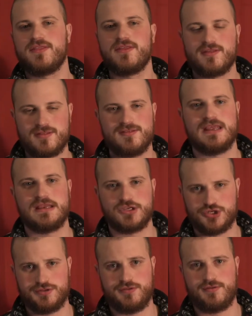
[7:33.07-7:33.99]
The
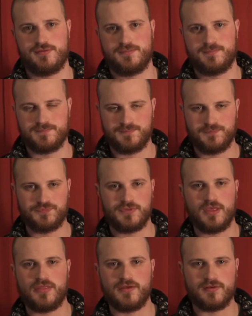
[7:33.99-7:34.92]
Sneetches.
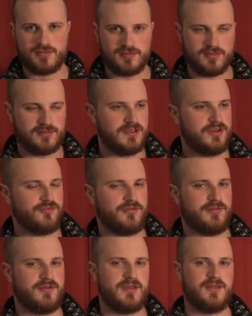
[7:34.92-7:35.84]
There's The
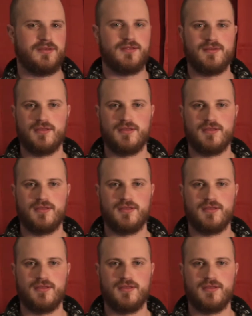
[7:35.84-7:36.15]
Sneetches again.